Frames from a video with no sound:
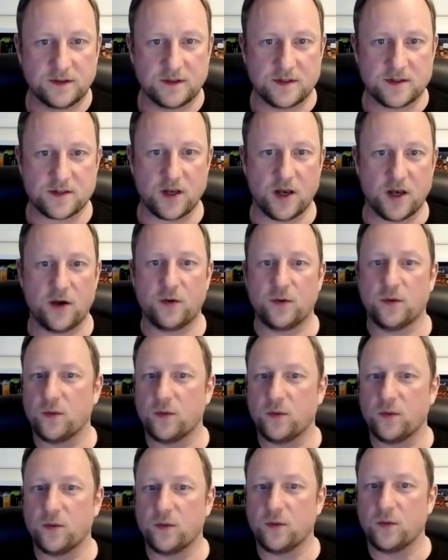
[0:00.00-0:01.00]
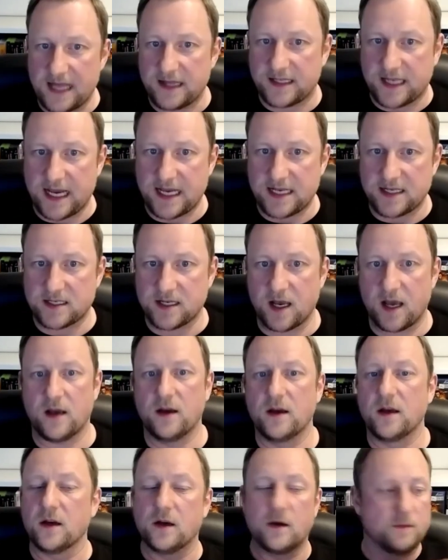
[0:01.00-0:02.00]
So we can get data,
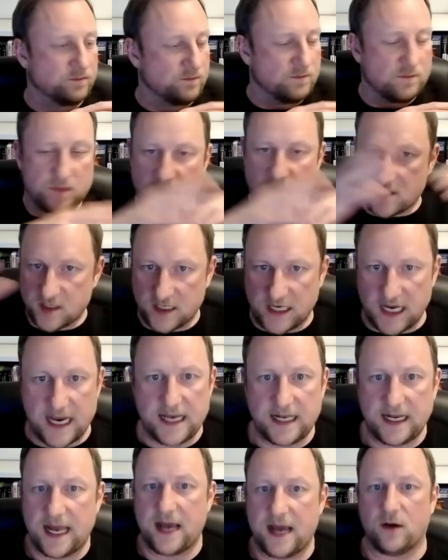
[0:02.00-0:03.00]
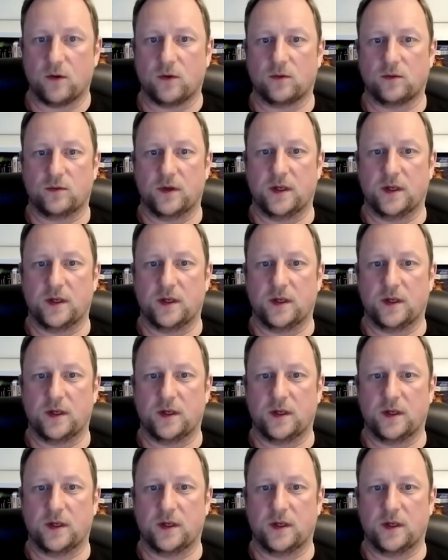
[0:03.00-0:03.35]
scale out,